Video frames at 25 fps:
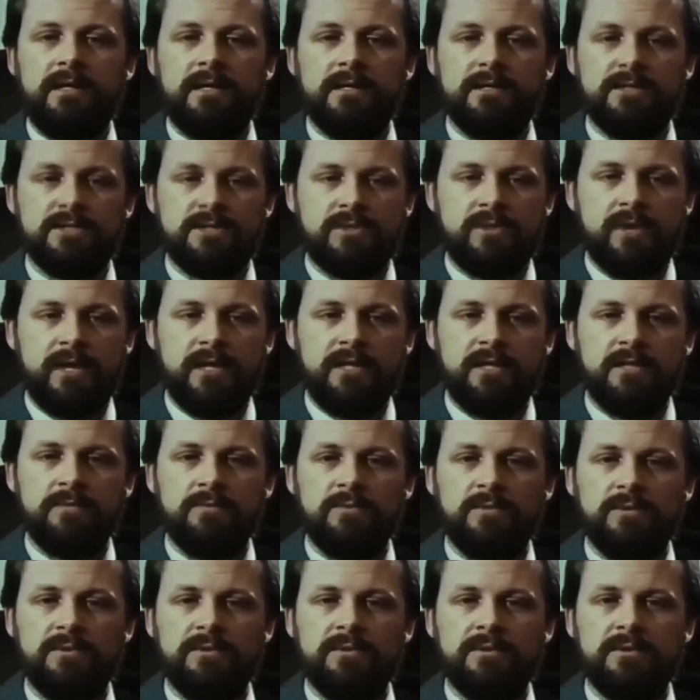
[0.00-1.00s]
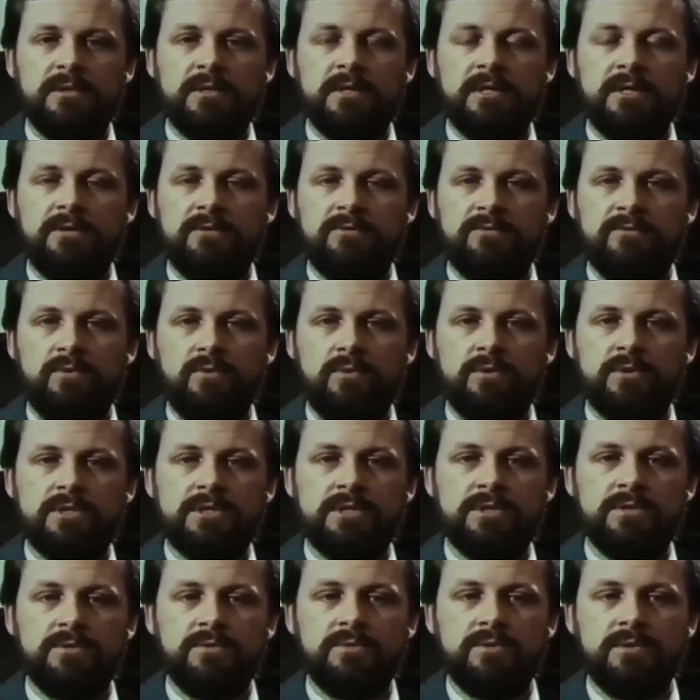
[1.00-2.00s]
and strike them with uh, enough force
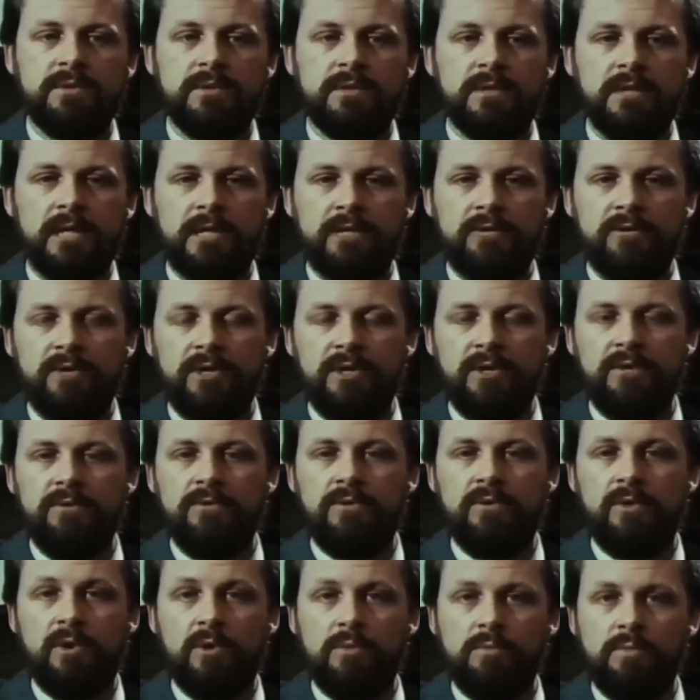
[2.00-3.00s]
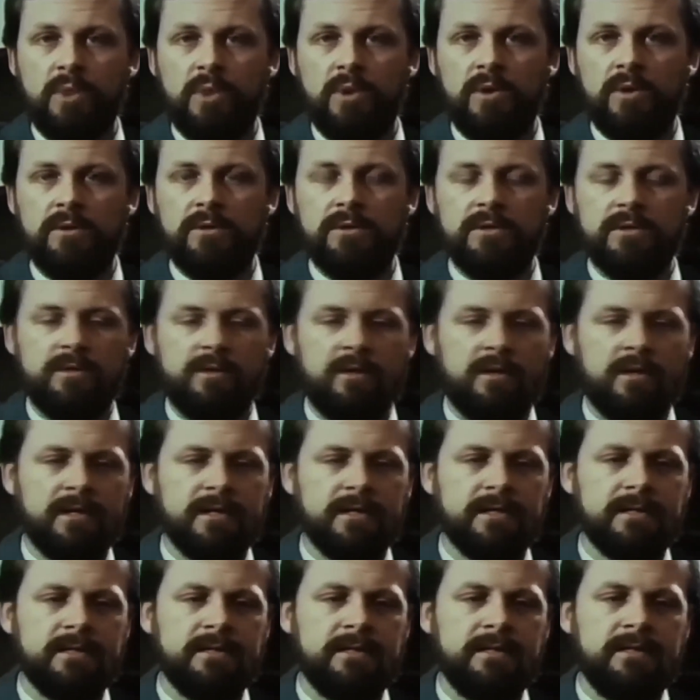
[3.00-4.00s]
to uh, electrocute or burn the
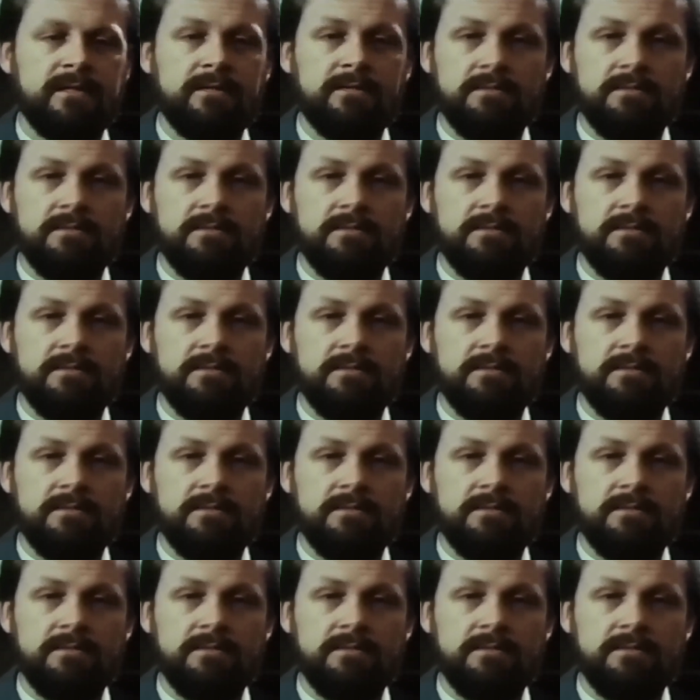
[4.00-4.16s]
target,